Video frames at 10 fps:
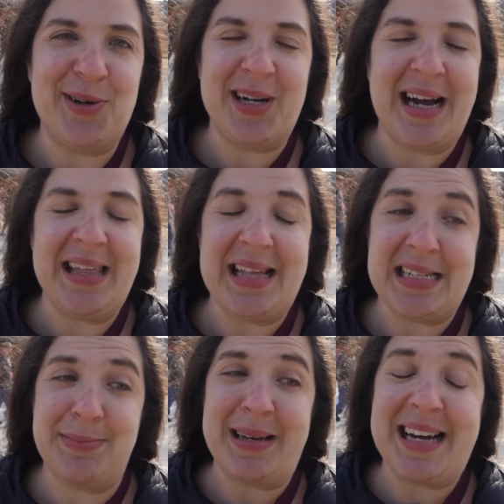guide that's
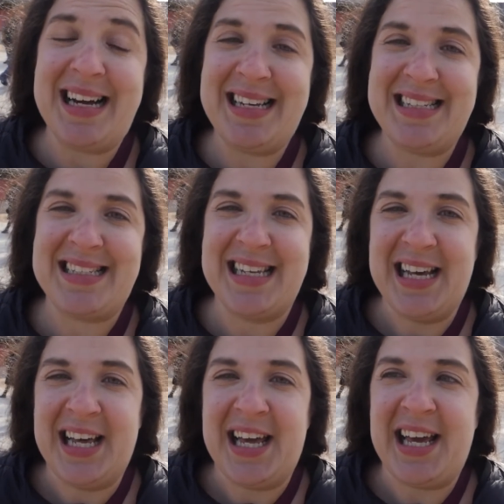because
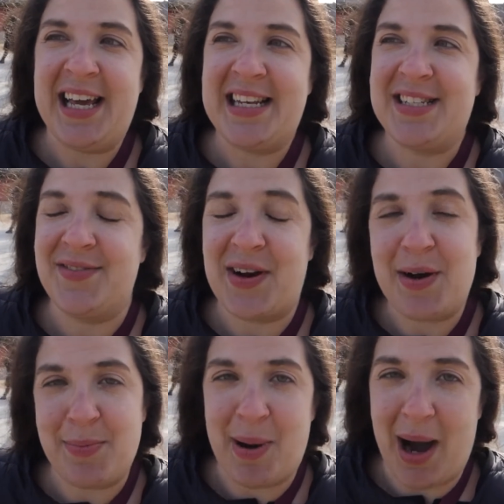it's
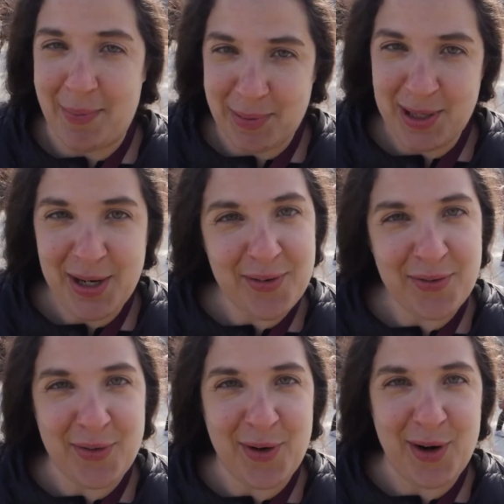very popular
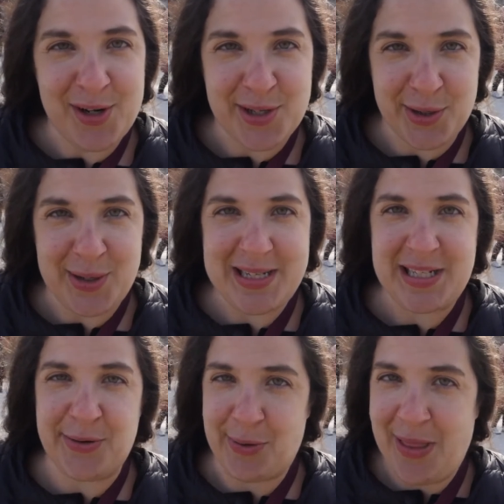for tourists
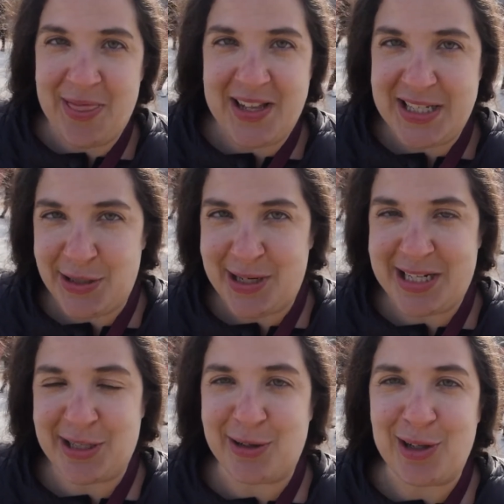to rent these
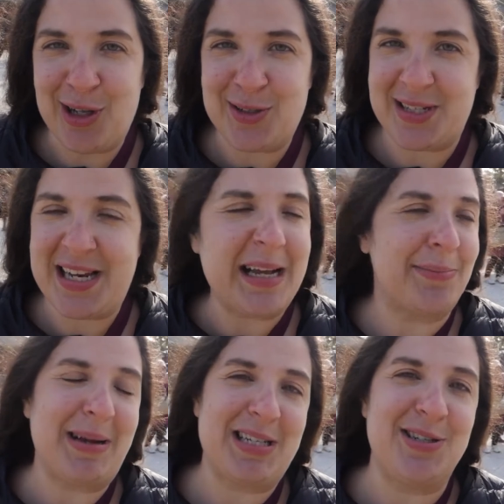traditional clothes and take
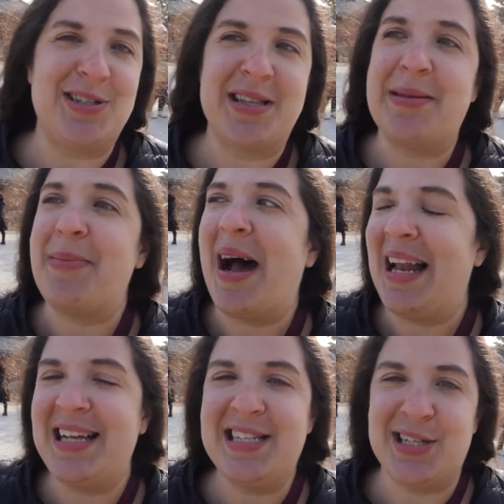pictures in the
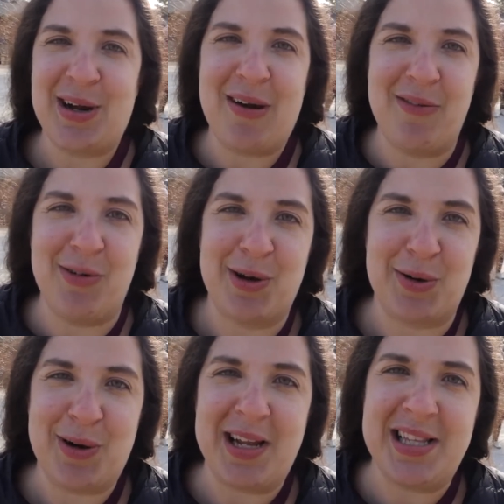palace. So everyone
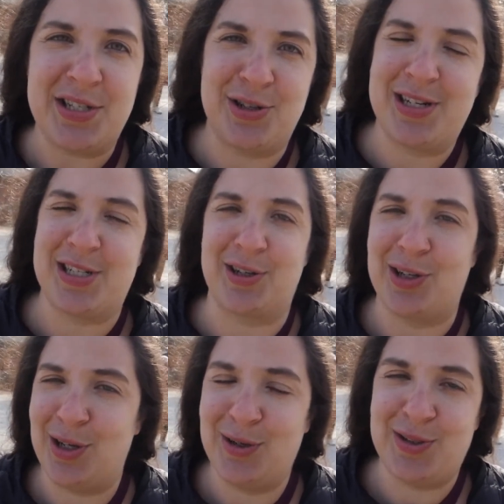wearing these traditional
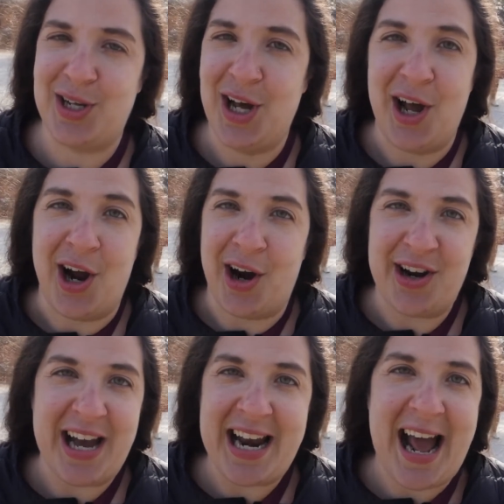clothes are
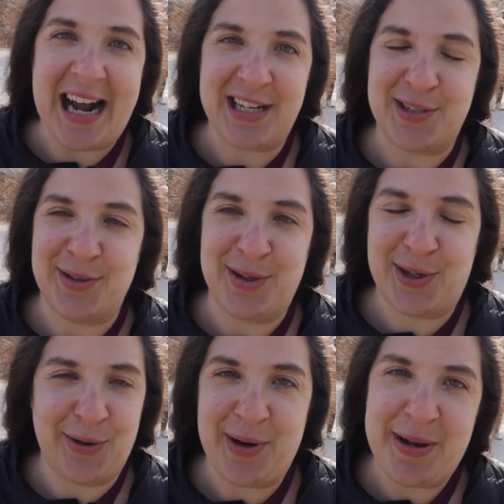not actual
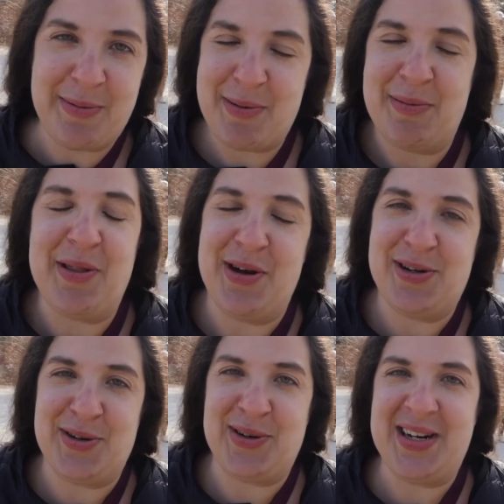Korean people, they're
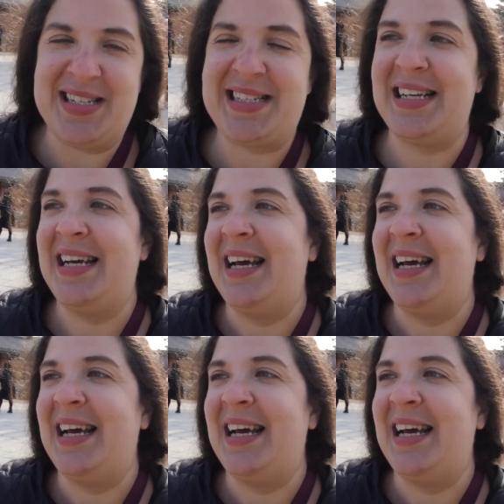tourists.